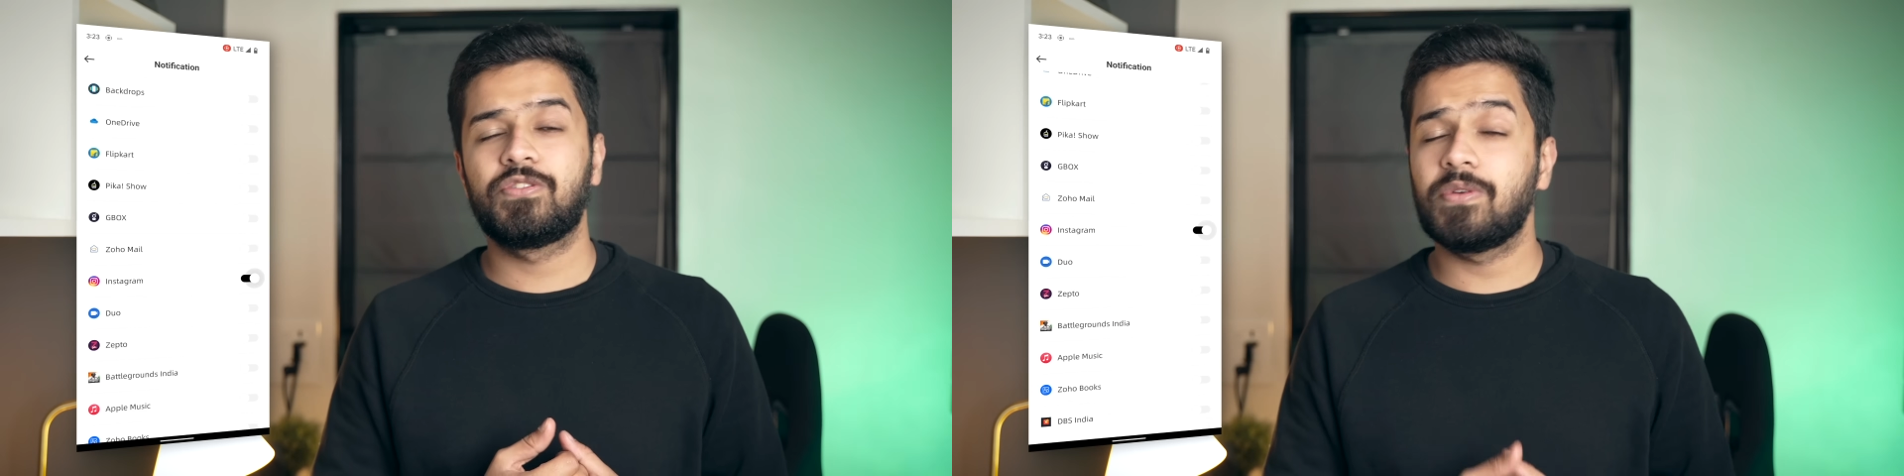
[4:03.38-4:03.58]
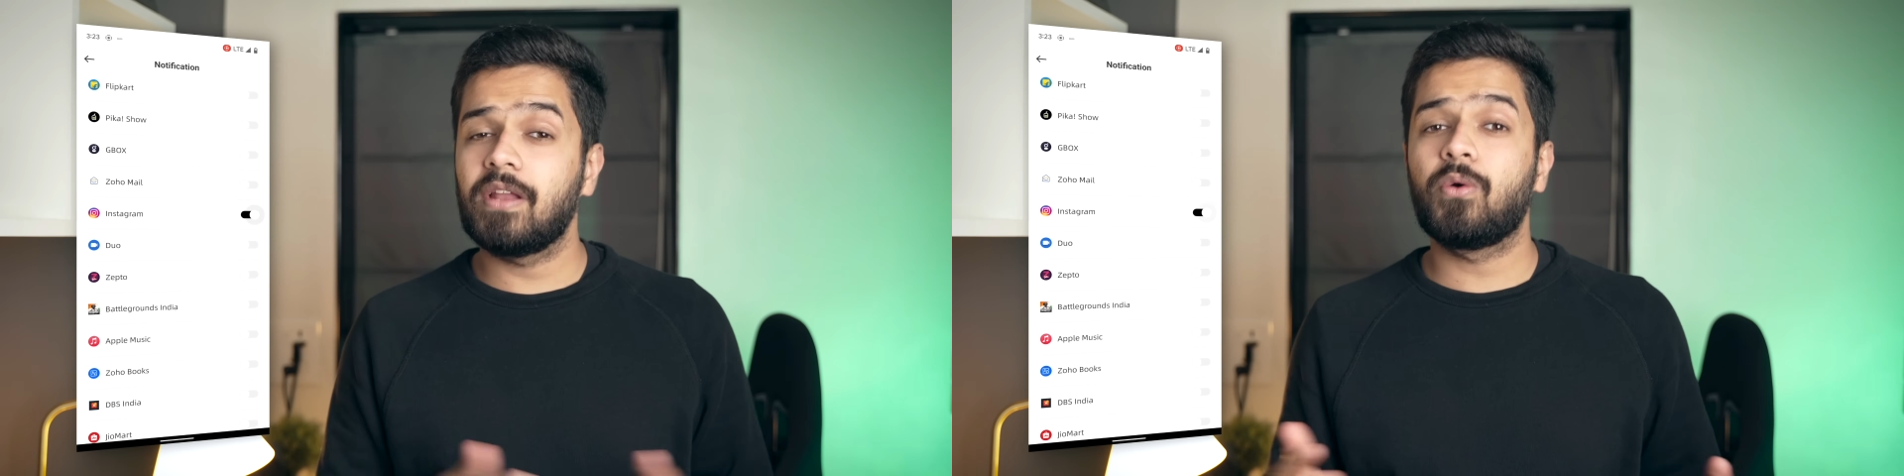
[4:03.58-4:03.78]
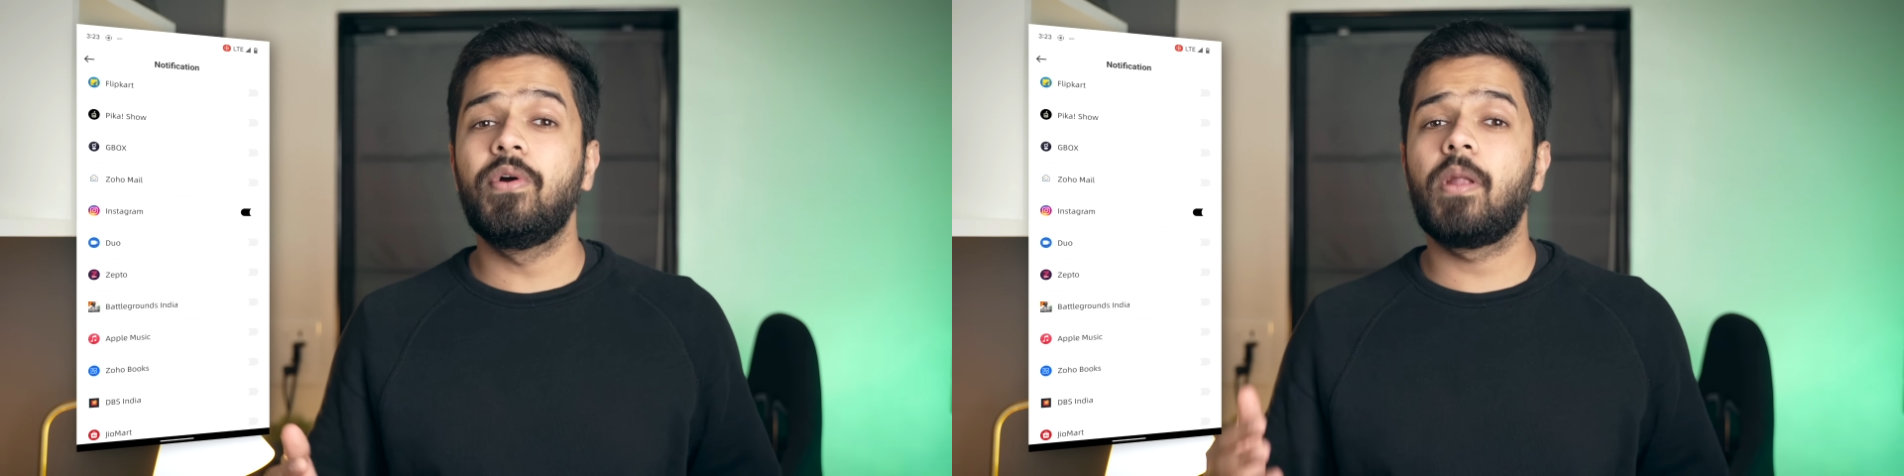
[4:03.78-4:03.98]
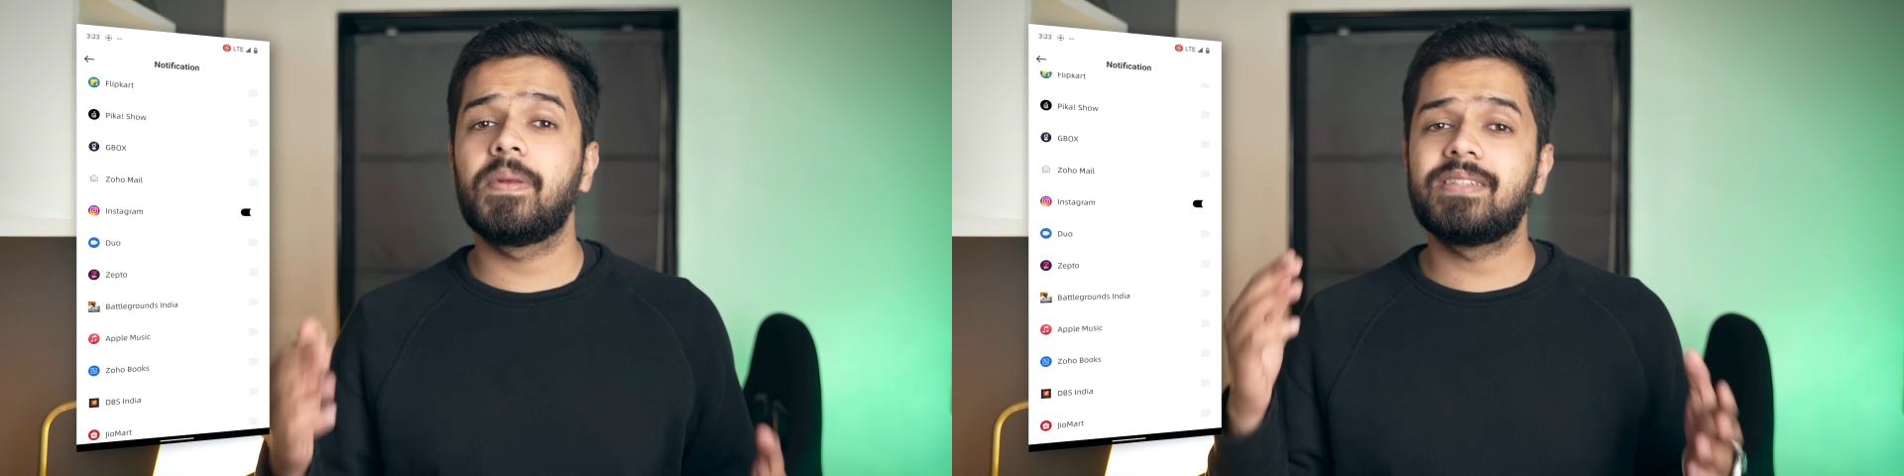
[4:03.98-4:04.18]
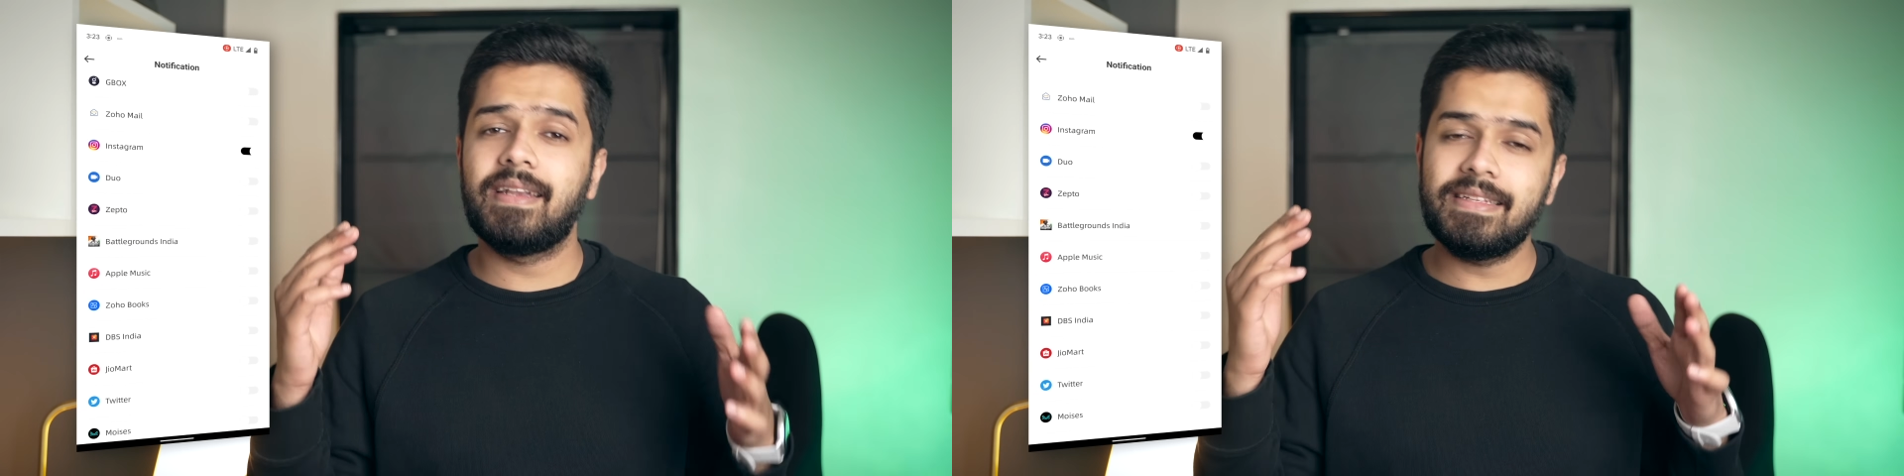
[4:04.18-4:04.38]
you can go into the
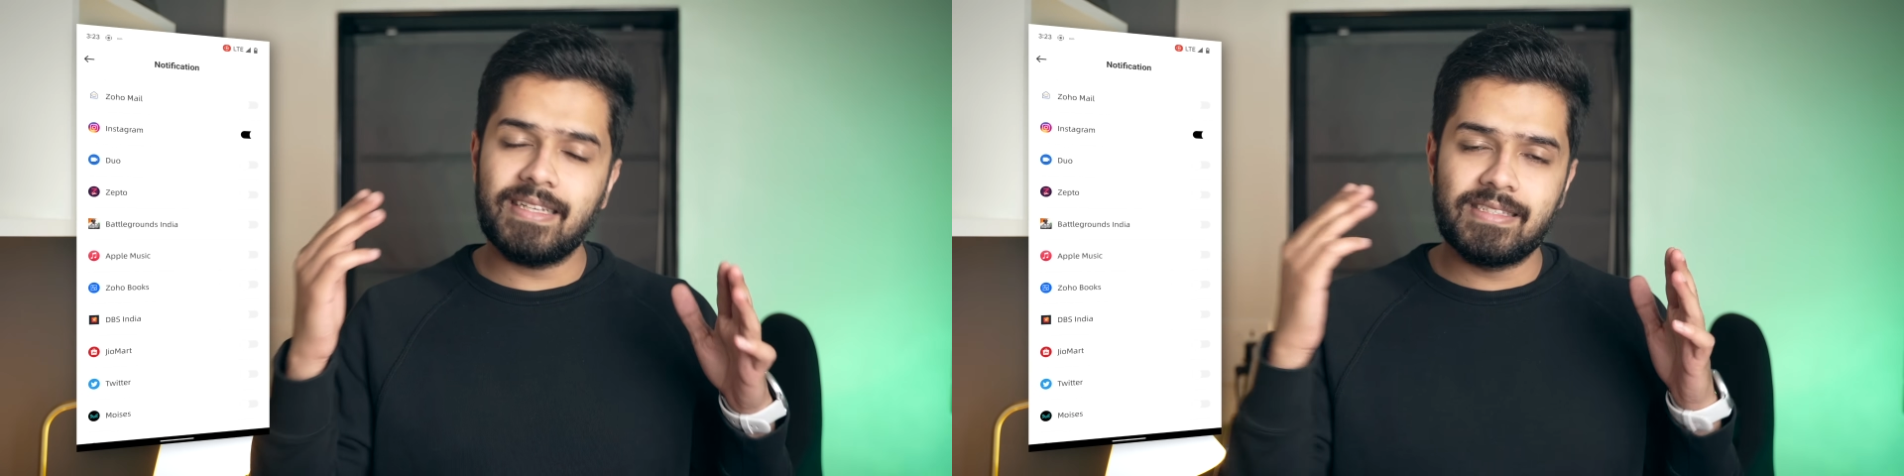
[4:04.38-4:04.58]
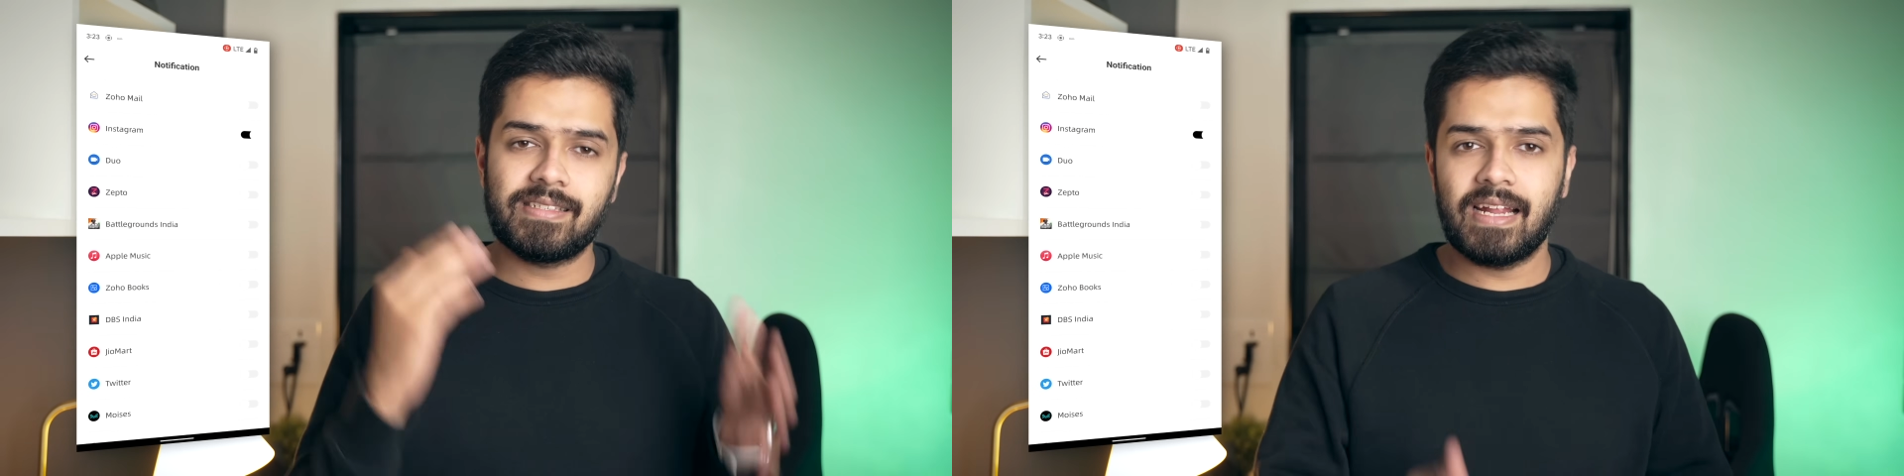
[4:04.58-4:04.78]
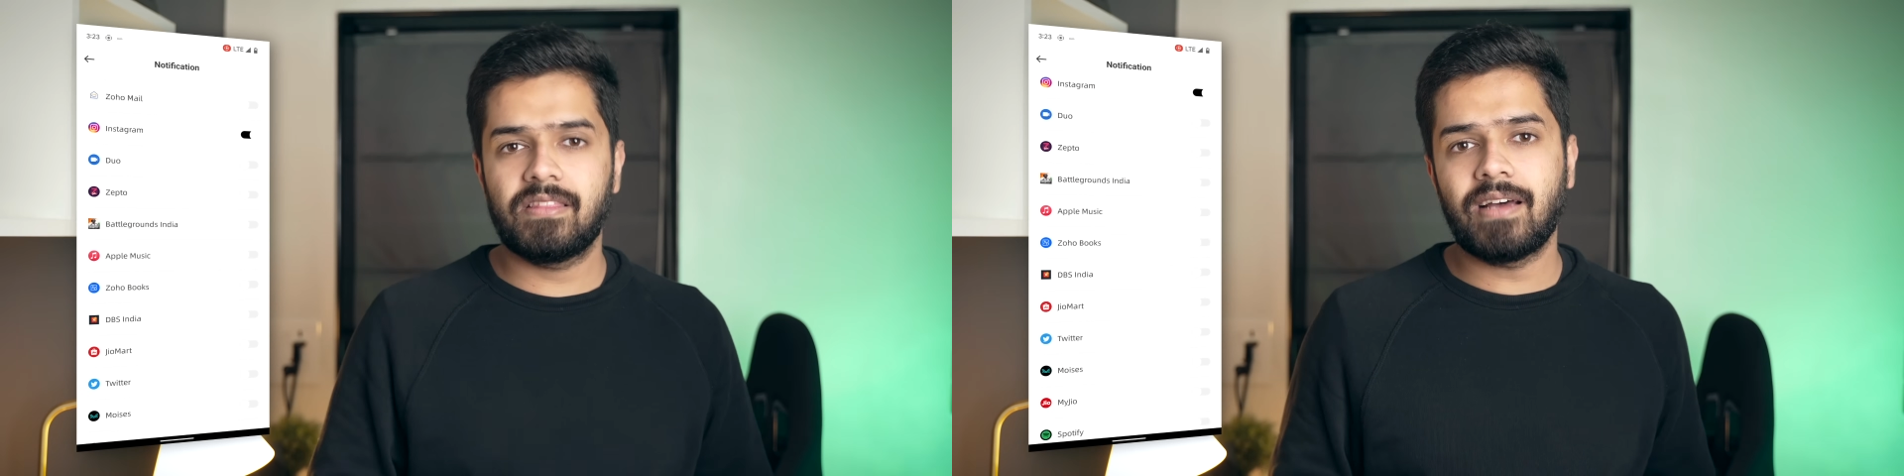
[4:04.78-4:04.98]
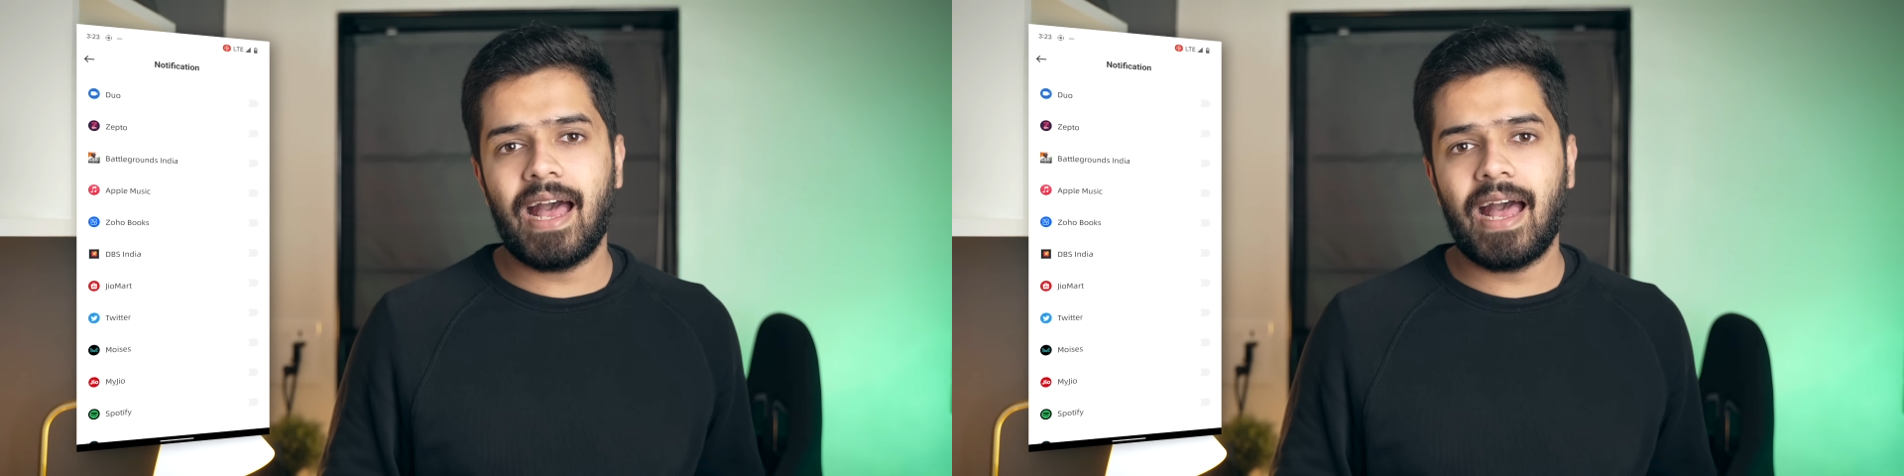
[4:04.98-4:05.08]
settings inside the